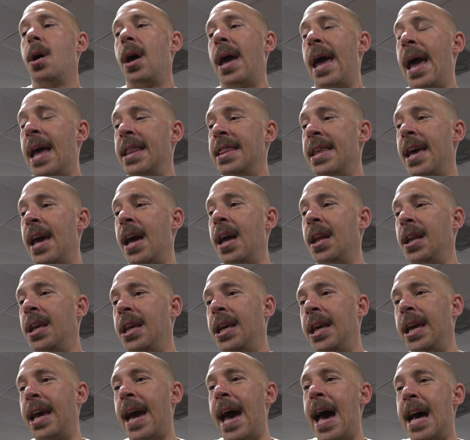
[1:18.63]
And then
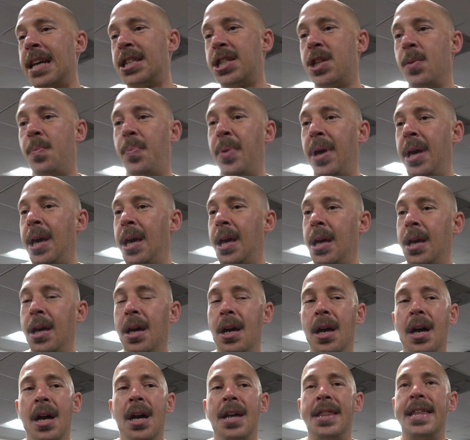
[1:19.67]
he has to be
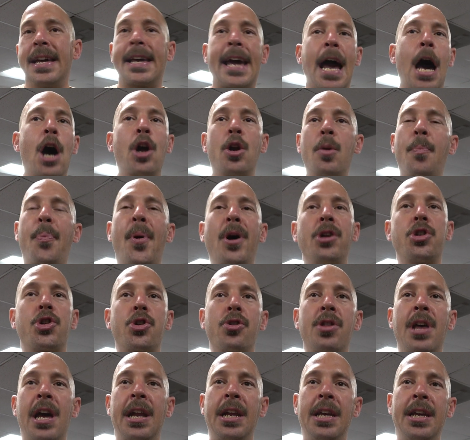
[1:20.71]
the counterpuncher
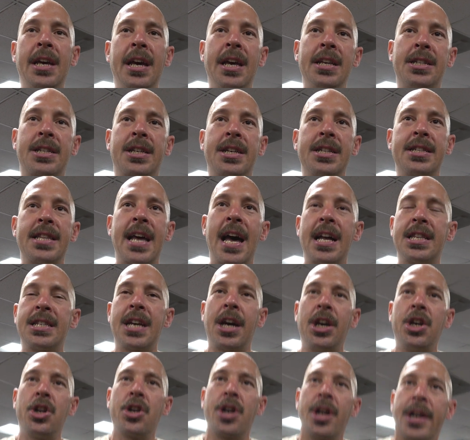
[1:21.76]
that he is, because that's how
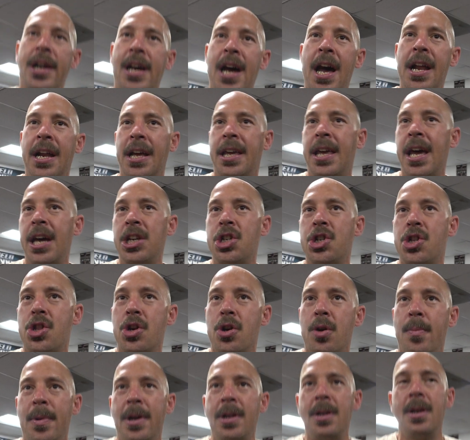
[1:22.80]
you're going to kind of catch
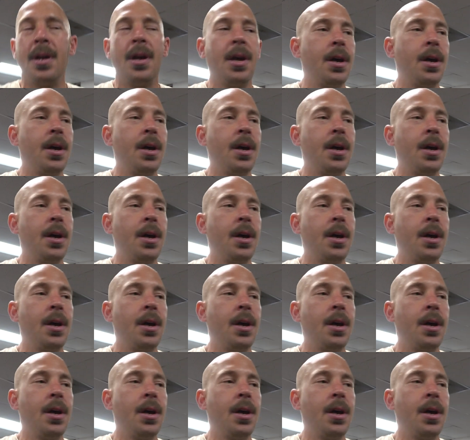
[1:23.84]
Thurman.